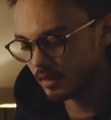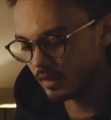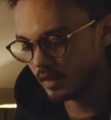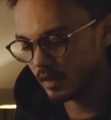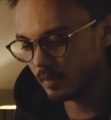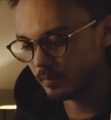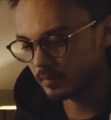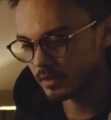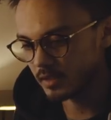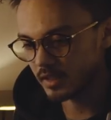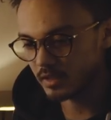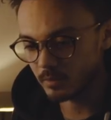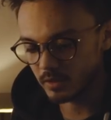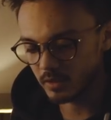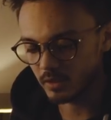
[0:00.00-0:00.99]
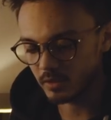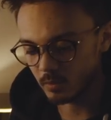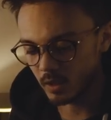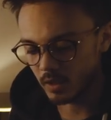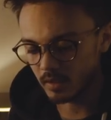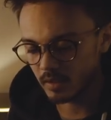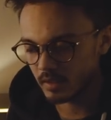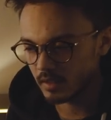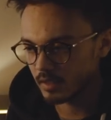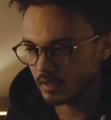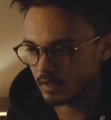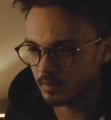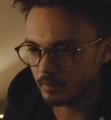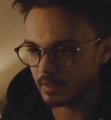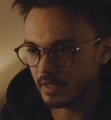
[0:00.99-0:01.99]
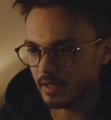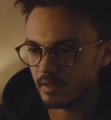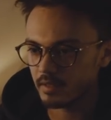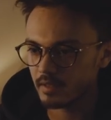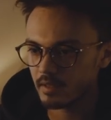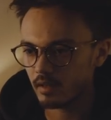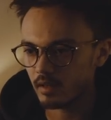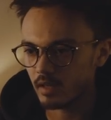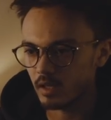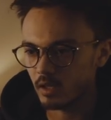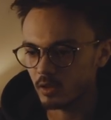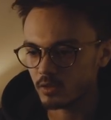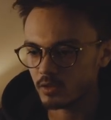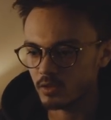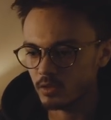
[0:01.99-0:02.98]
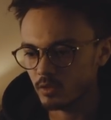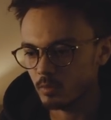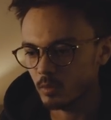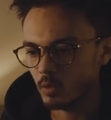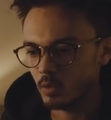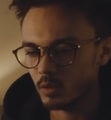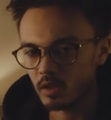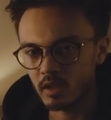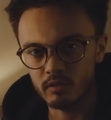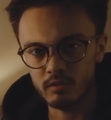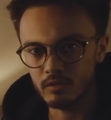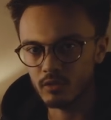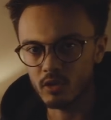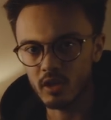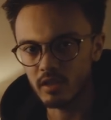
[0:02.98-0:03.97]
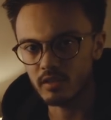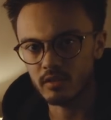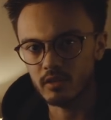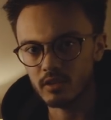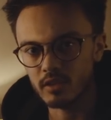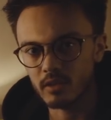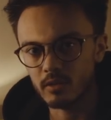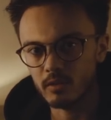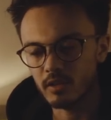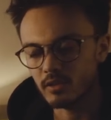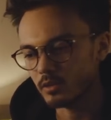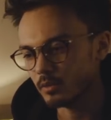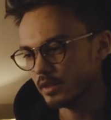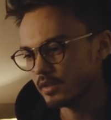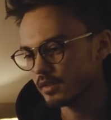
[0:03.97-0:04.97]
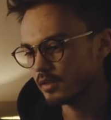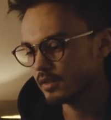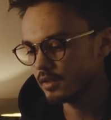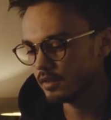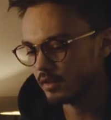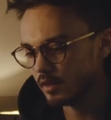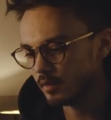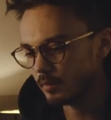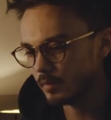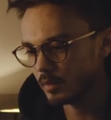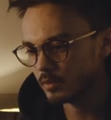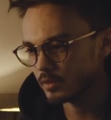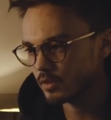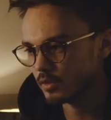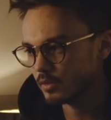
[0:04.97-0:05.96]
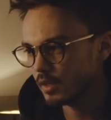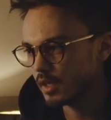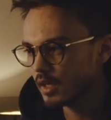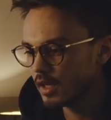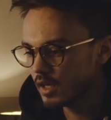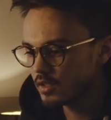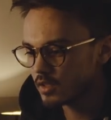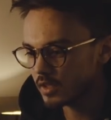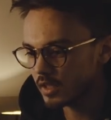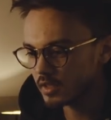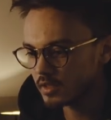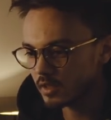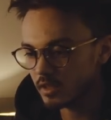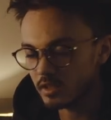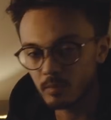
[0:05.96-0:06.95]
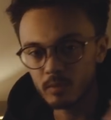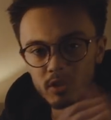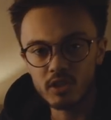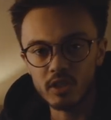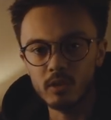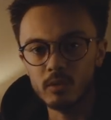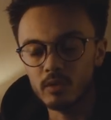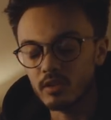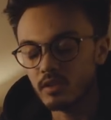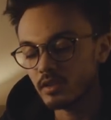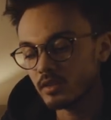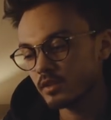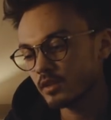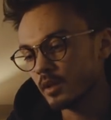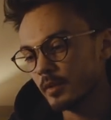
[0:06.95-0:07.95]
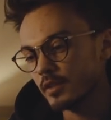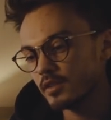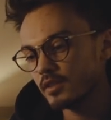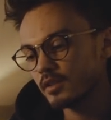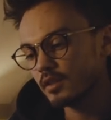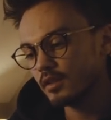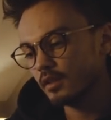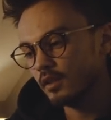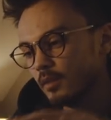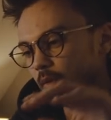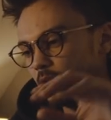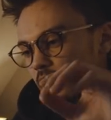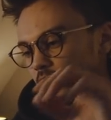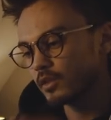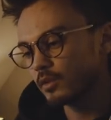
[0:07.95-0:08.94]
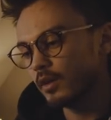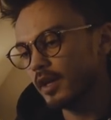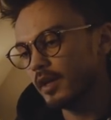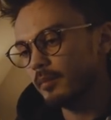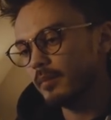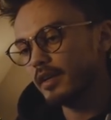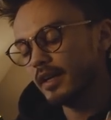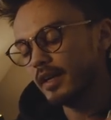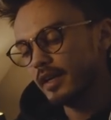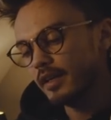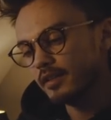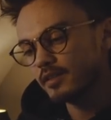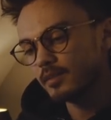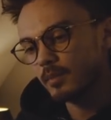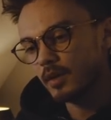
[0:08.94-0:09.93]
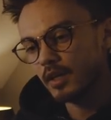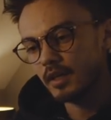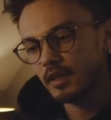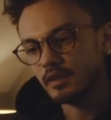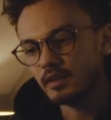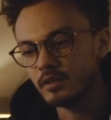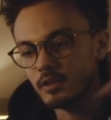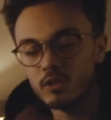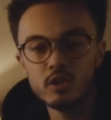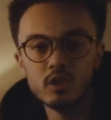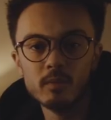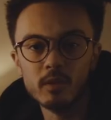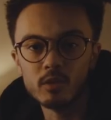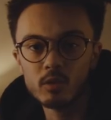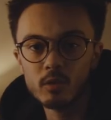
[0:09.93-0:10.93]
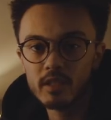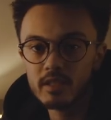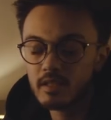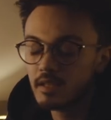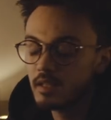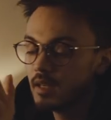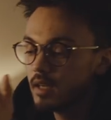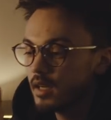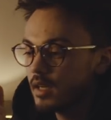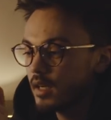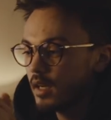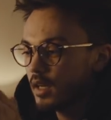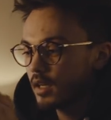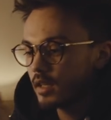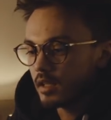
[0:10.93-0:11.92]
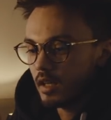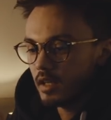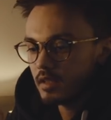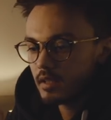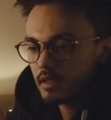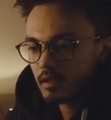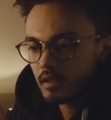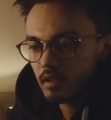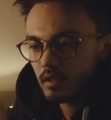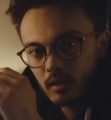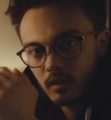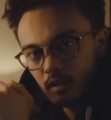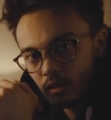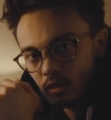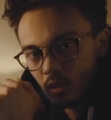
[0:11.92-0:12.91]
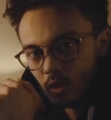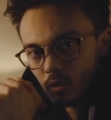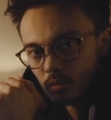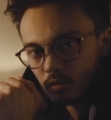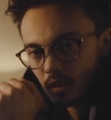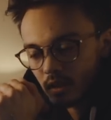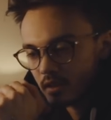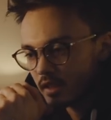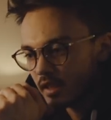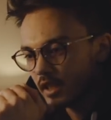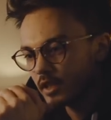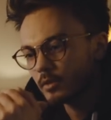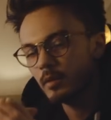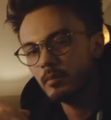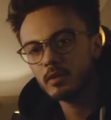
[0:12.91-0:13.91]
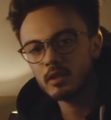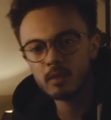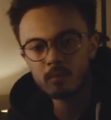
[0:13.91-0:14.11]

because that's what you guys want. But yeah, I look to do more kind of variety on the channel as always. I want to do. So yes guys, appreciate all the comments on my Instagram and my YouTube as always. Guys, cool. I'll see you next one.